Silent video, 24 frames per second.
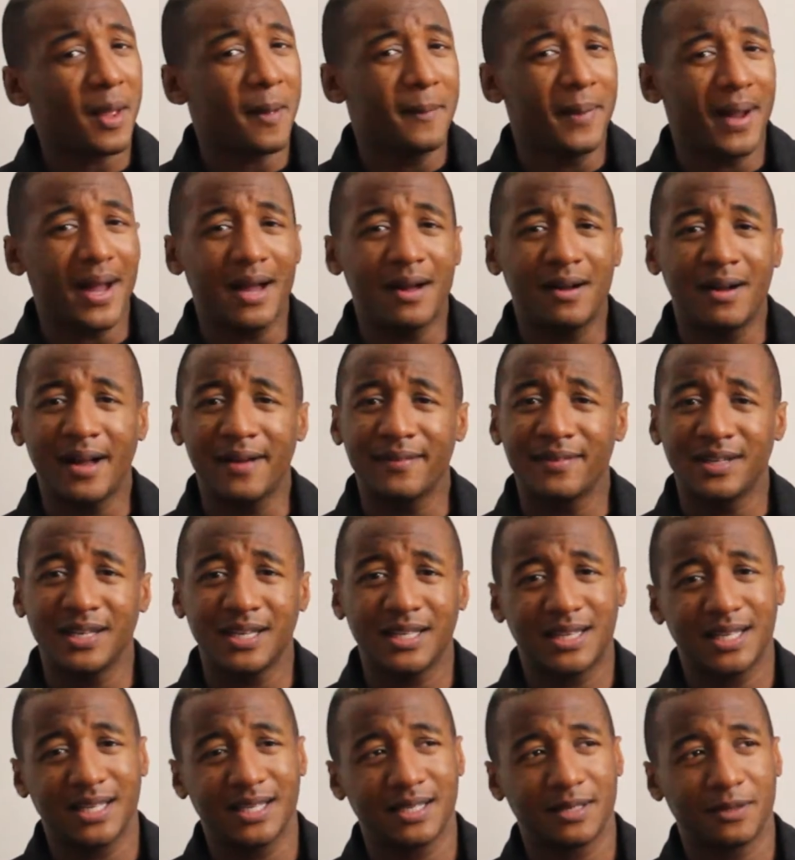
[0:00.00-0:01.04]
But I don't have
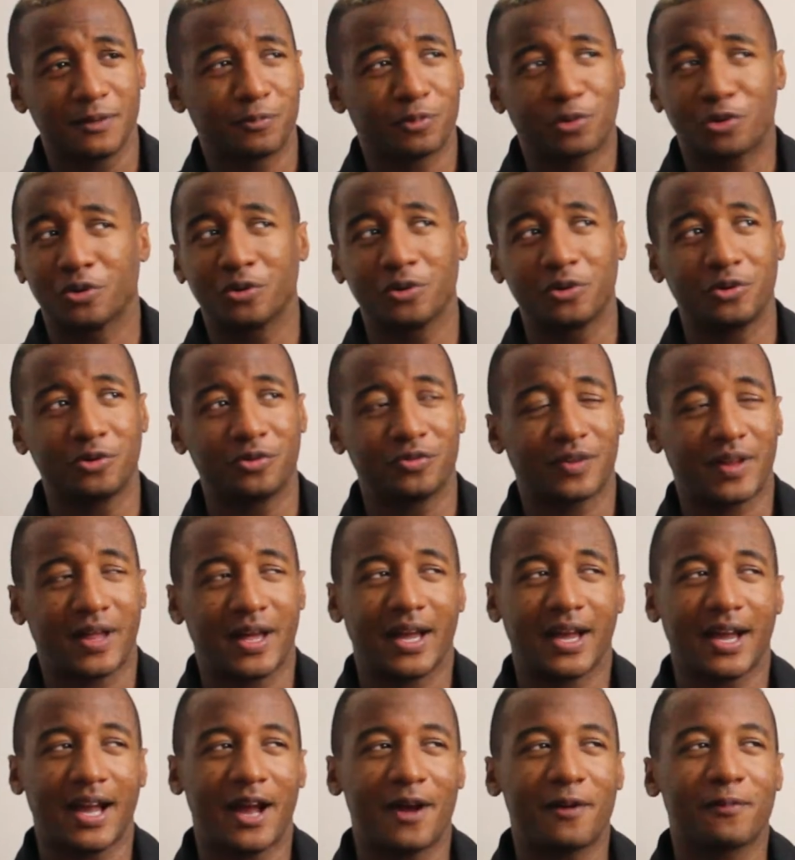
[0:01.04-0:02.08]
anything to prove.
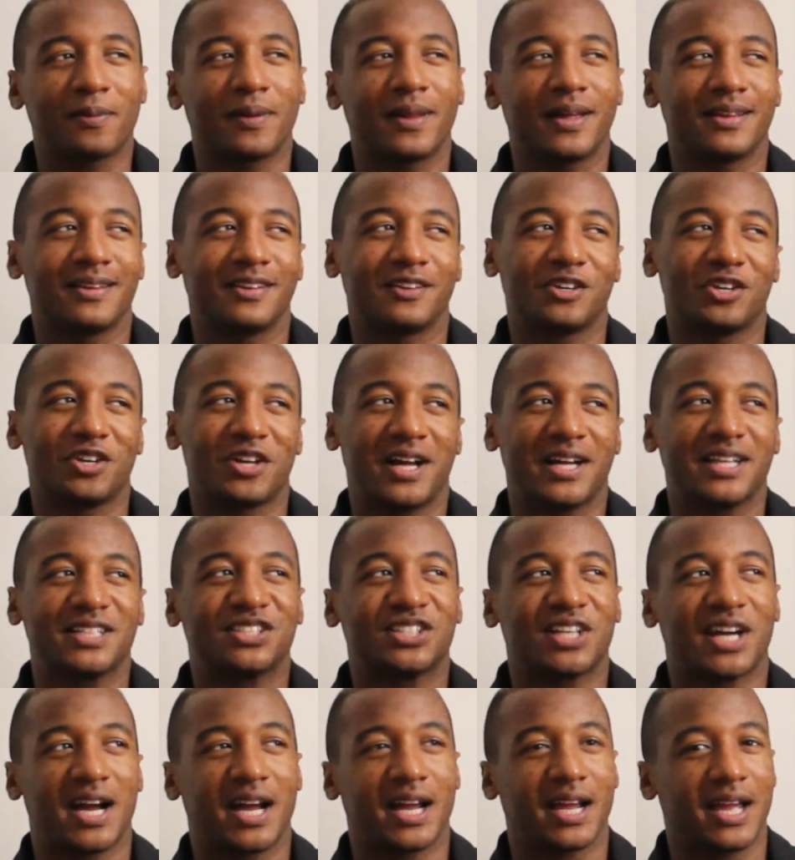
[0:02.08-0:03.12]
Like, I play little like
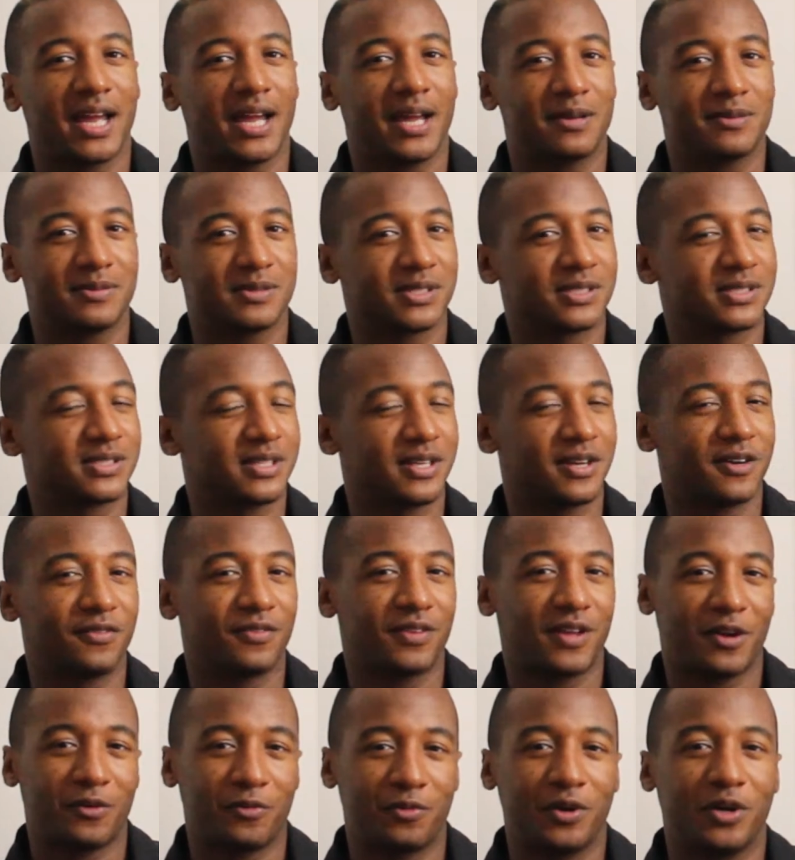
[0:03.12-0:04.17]
shot games or stuff
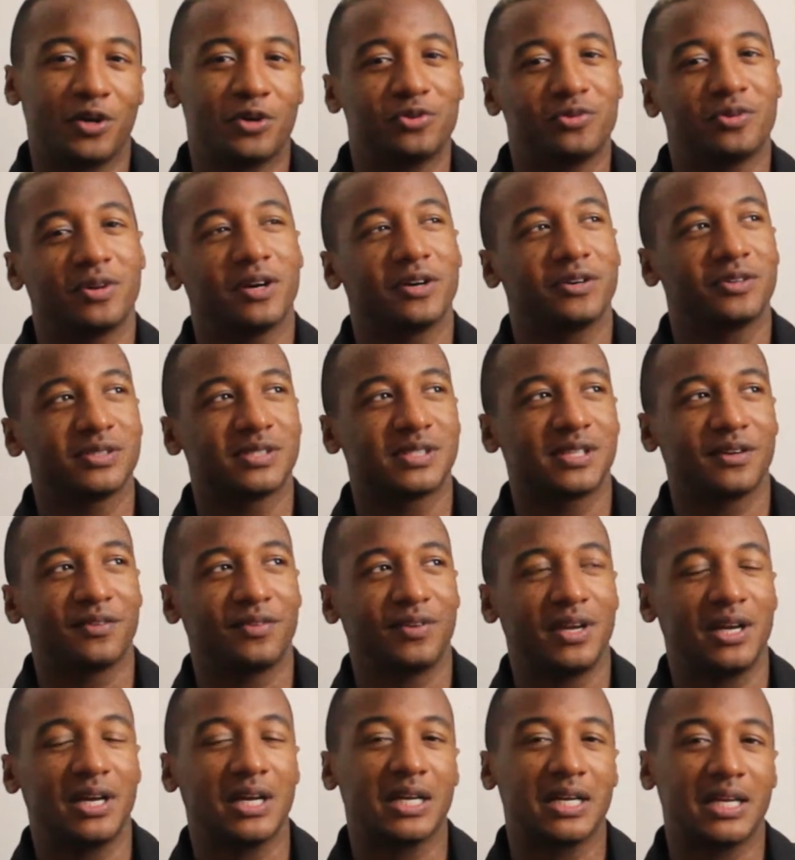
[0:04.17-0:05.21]
like with Uno and stuff
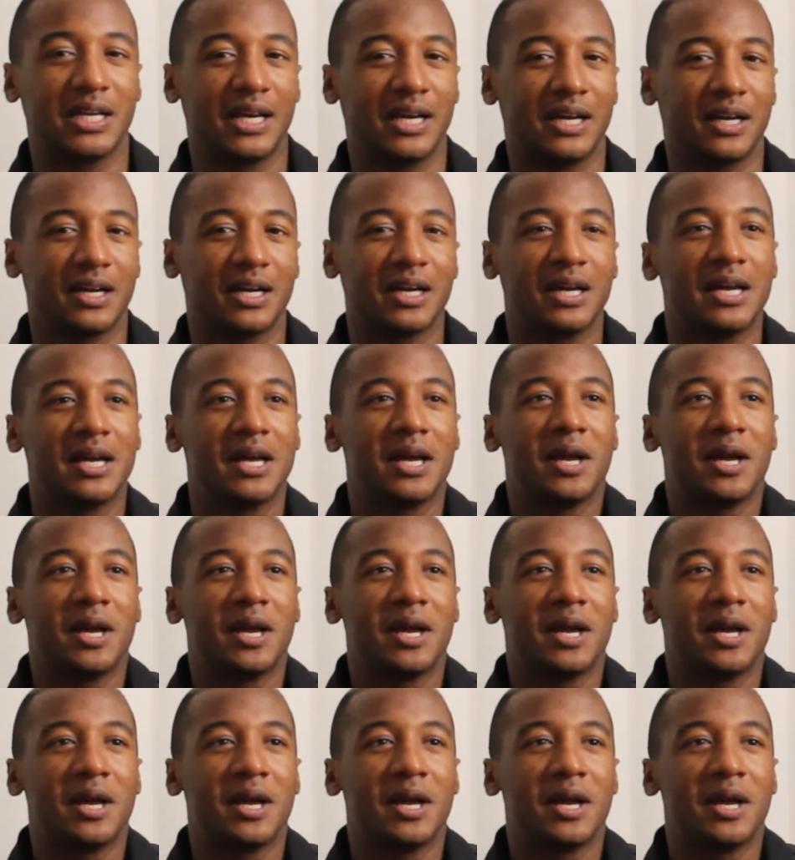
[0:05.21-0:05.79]
here and there.